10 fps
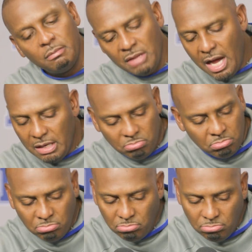not
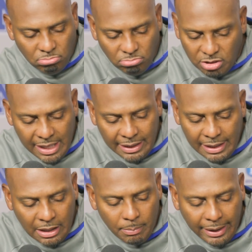saying
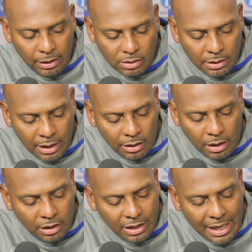that anybody else,
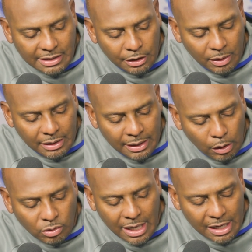other guys didn't do anything,
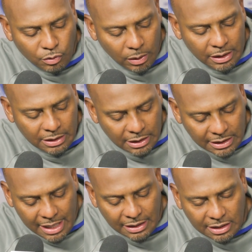those guys really
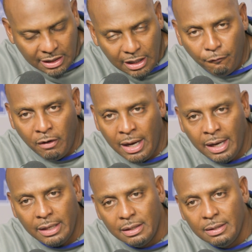just kind of
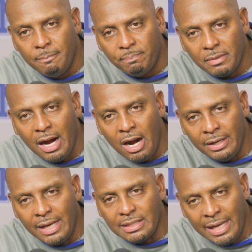solidified our
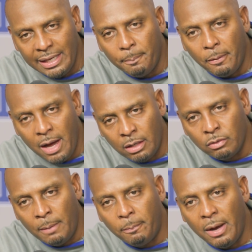night tonight, and I'm proud
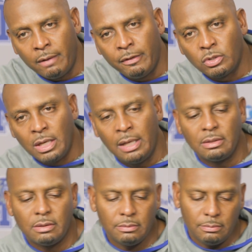of those
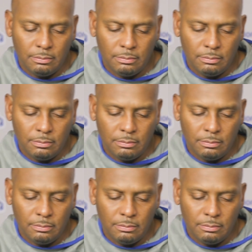guys.